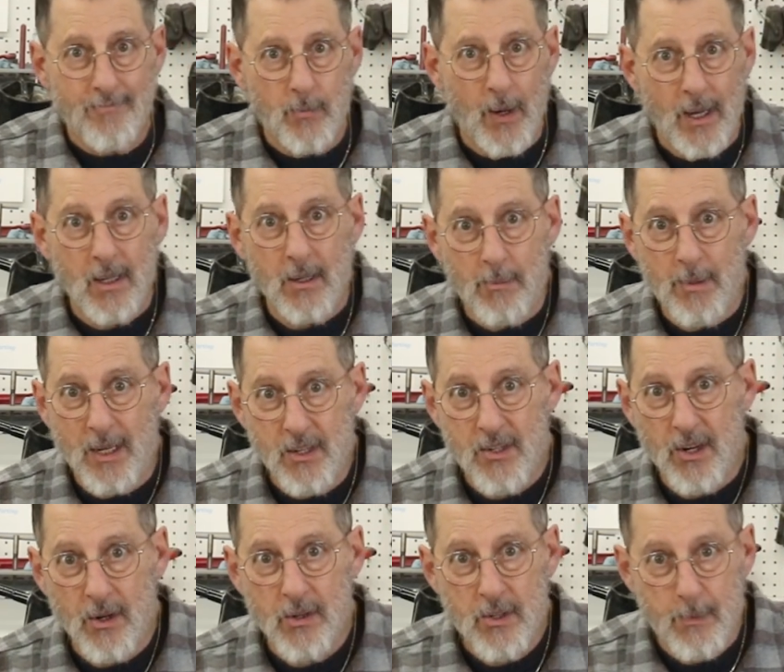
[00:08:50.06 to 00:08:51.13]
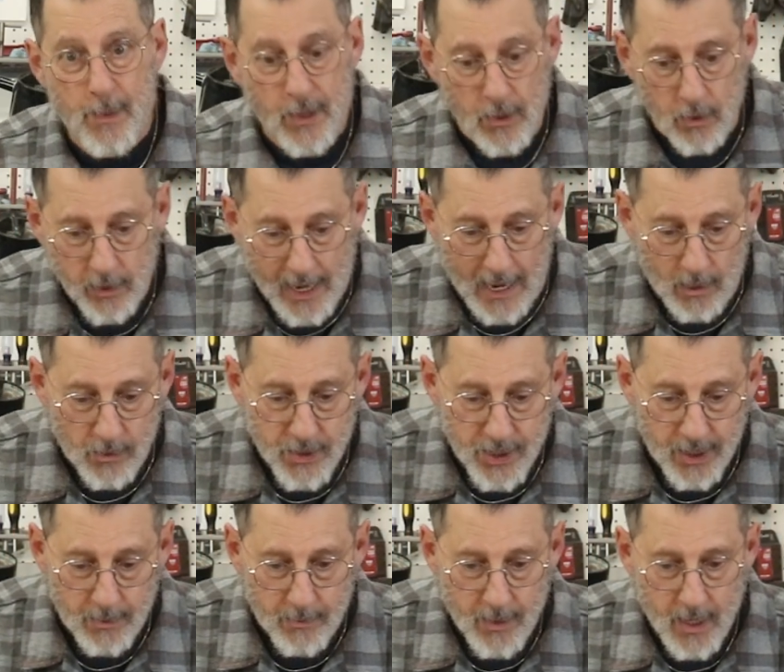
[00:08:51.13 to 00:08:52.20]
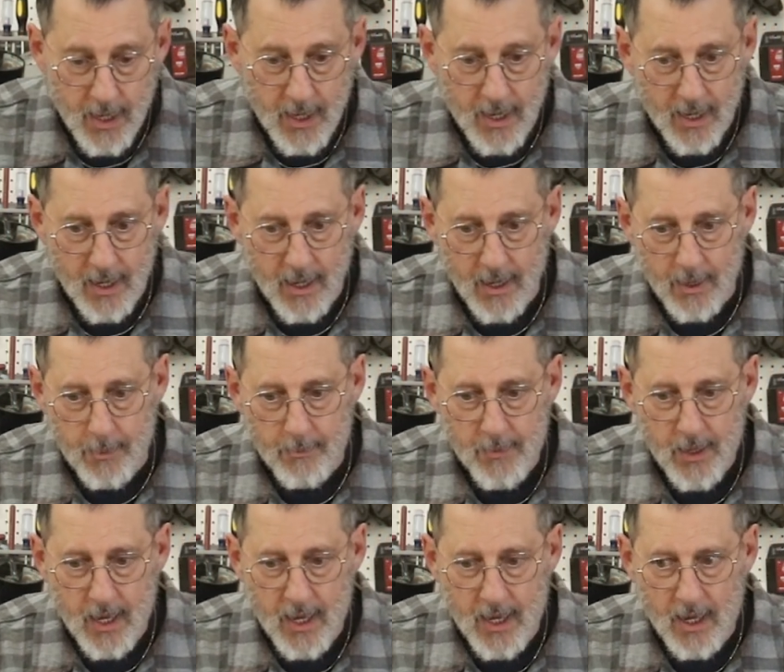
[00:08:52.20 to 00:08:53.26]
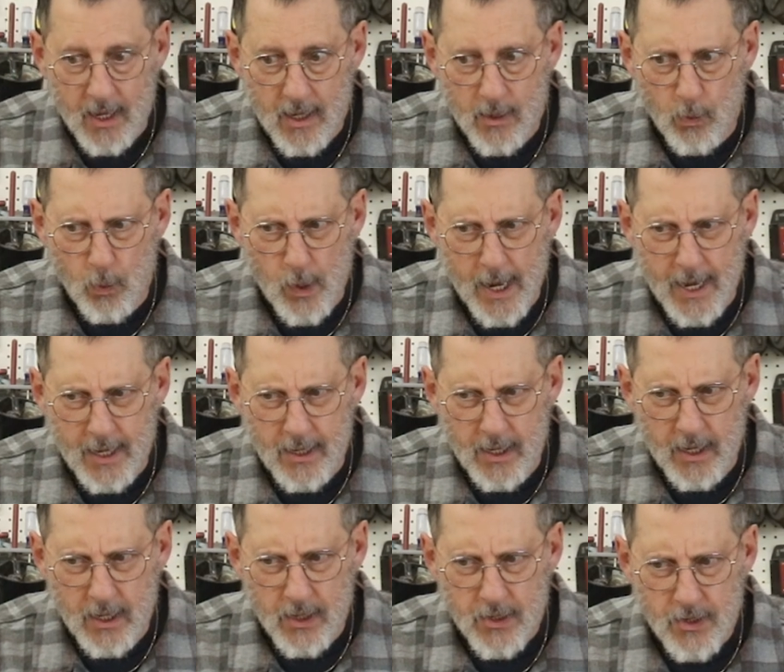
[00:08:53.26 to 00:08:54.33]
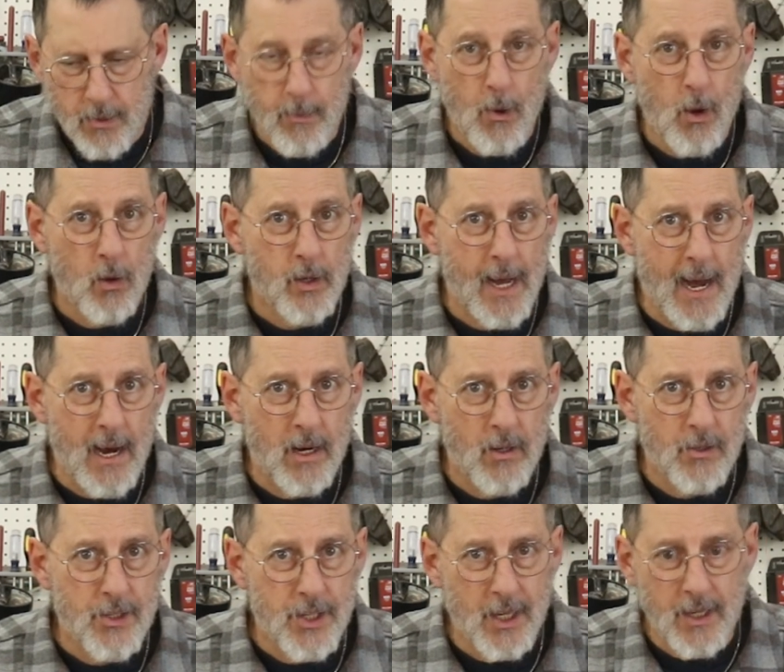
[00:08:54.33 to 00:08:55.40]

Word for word: Well, it means they're a spindle gouge and uh, red is the bowl gouge.